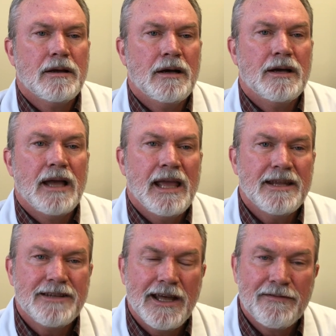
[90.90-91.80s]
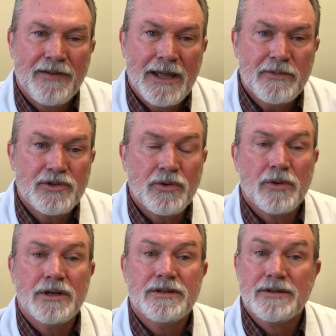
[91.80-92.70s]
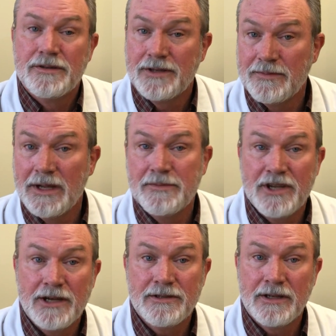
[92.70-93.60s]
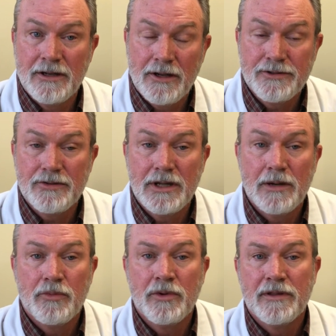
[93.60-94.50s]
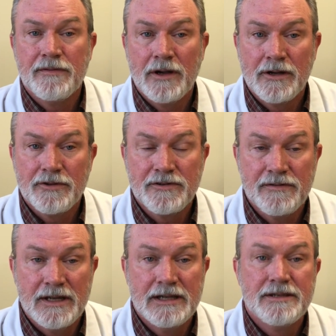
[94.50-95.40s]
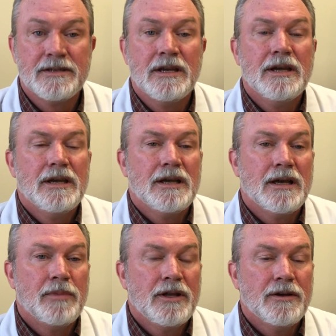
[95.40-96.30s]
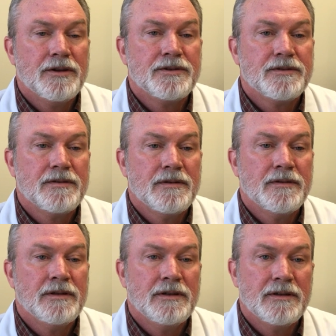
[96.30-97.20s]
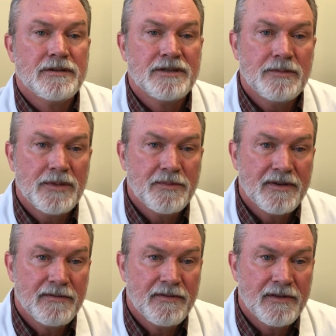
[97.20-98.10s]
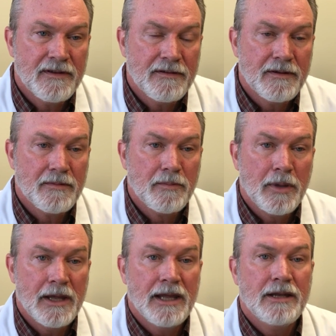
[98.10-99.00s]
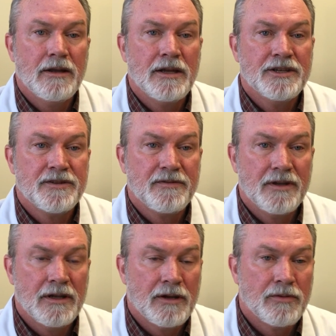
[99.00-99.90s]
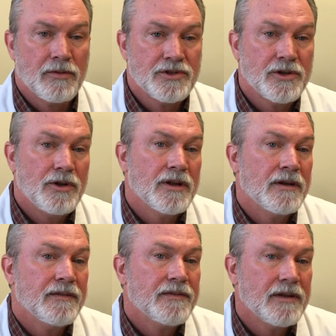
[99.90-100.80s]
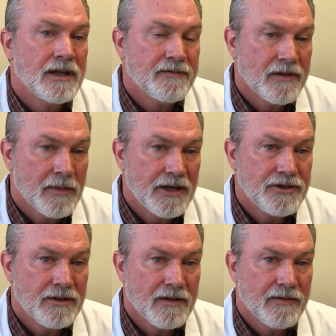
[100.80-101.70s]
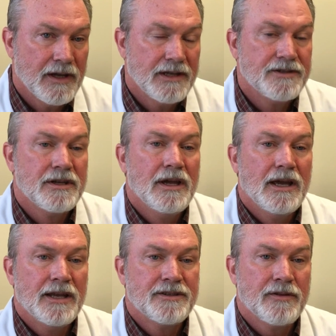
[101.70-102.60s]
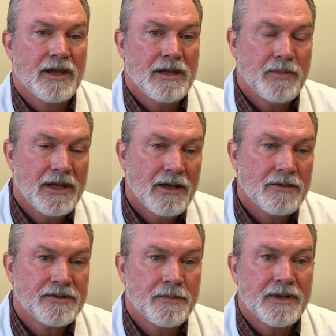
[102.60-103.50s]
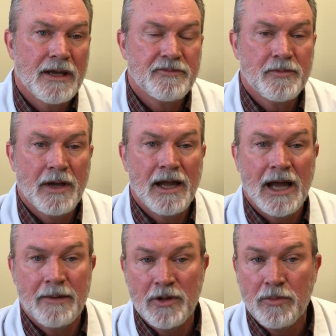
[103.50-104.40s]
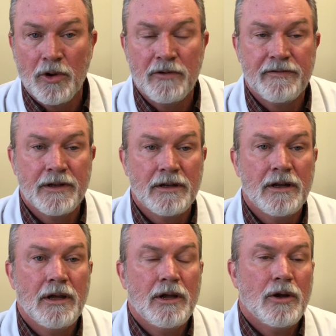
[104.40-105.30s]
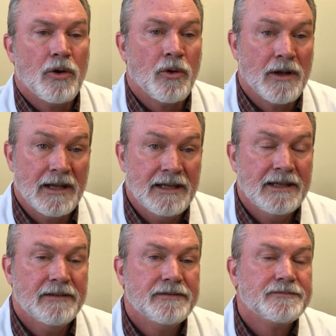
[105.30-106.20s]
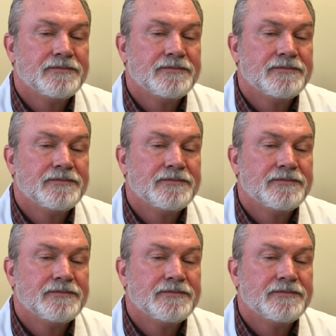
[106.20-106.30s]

Anti-inflammatories sometimes actually can also help with varicose veins because the symptoms of the pain is a result of inflammation of the veins, and so they can be helped sometimes by ibuprofen or Aleve.